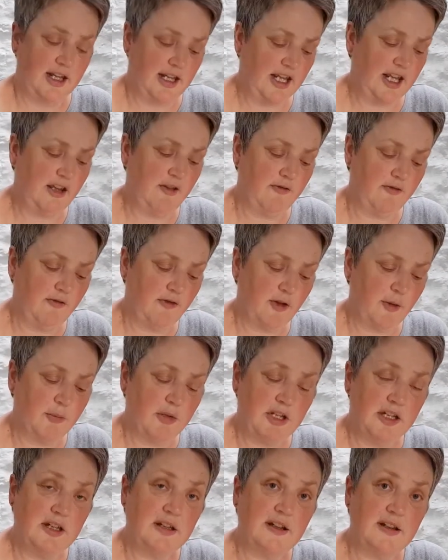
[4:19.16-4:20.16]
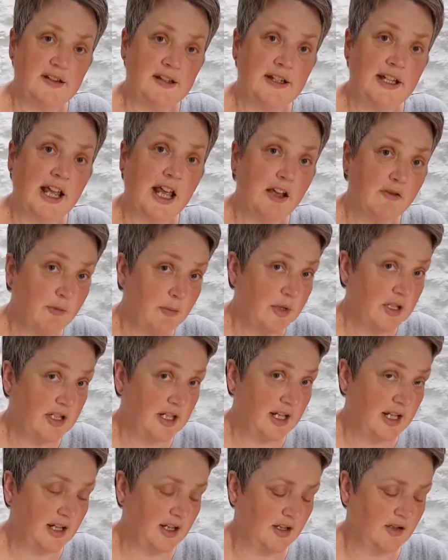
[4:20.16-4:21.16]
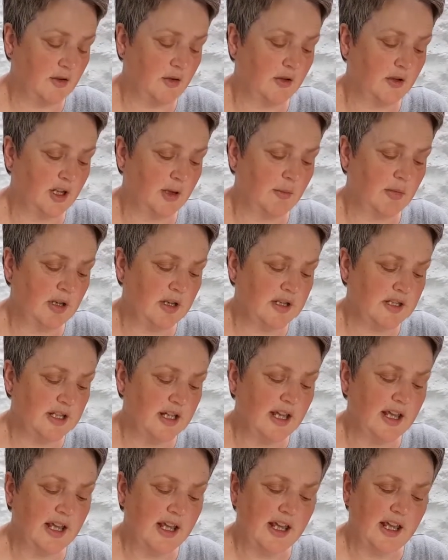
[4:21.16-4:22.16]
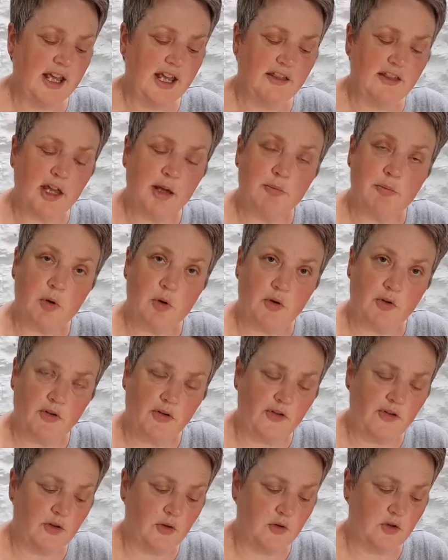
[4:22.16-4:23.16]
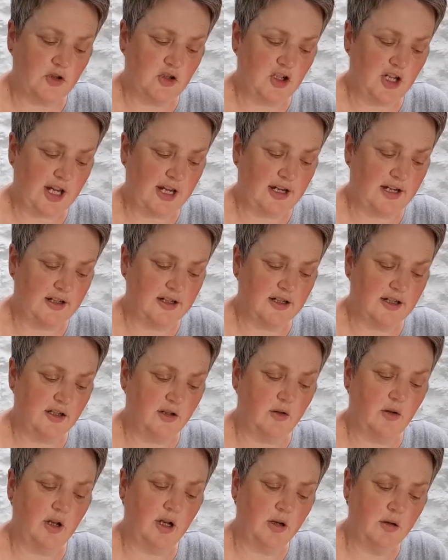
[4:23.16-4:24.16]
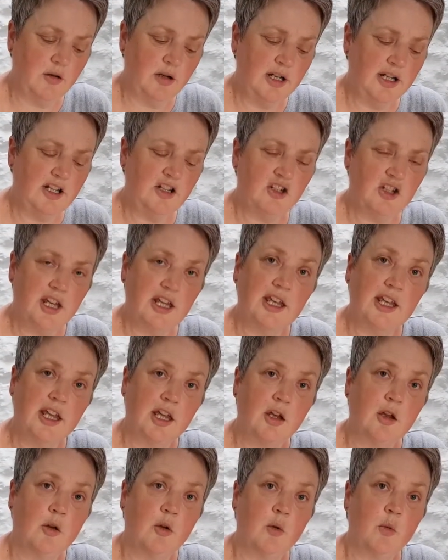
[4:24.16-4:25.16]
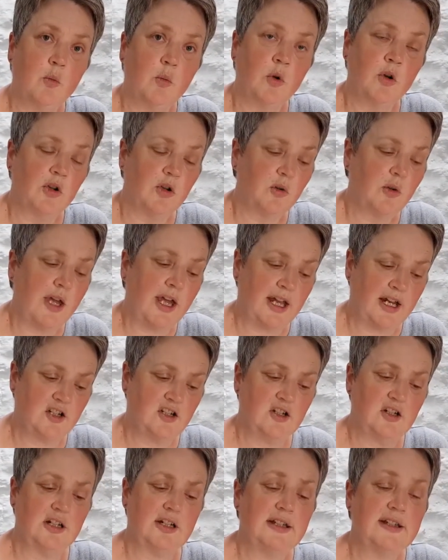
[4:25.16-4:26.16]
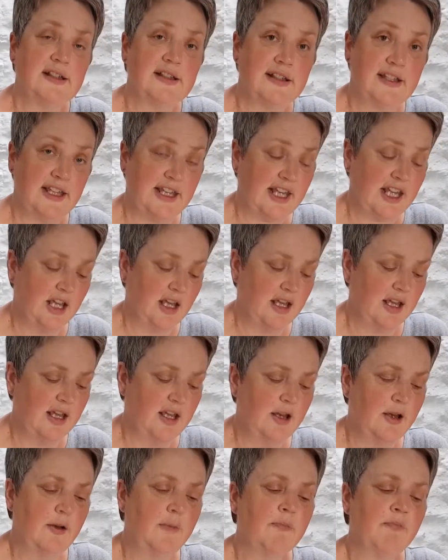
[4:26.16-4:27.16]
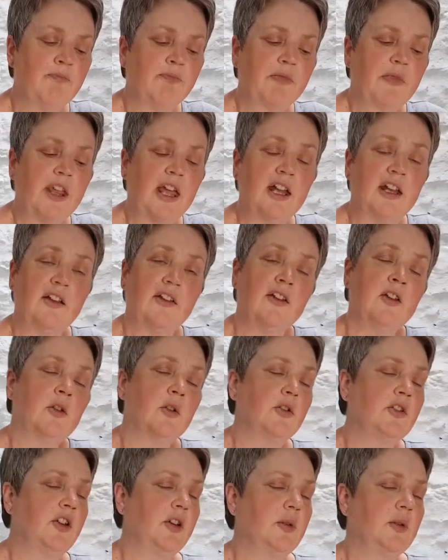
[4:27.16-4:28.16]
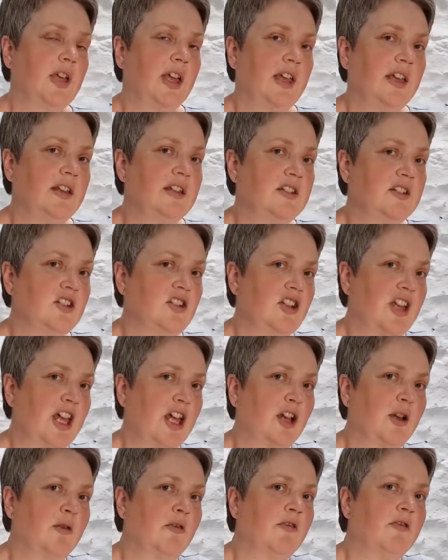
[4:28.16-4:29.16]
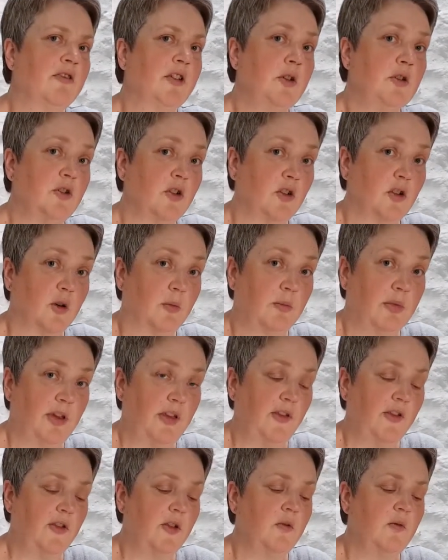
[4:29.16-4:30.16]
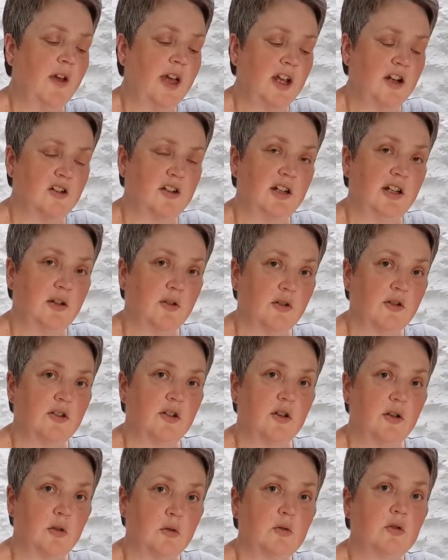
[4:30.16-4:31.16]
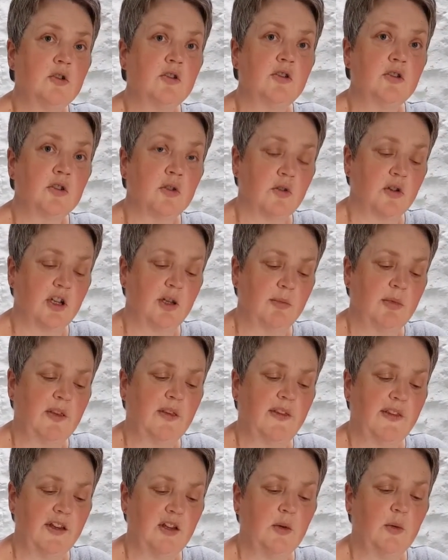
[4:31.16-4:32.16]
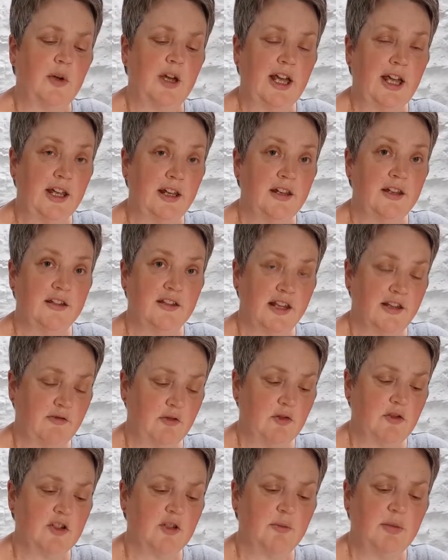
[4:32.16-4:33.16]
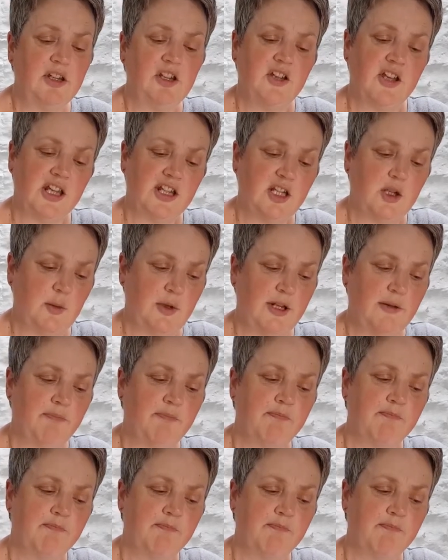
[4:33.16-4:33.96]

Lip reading: if somebody doesn't have a particular document and that box is not checked. You're only checking what you actually see. And it's not okay to check photocopies. You've actually got to hold the documents in your hand. They've got to be genuine.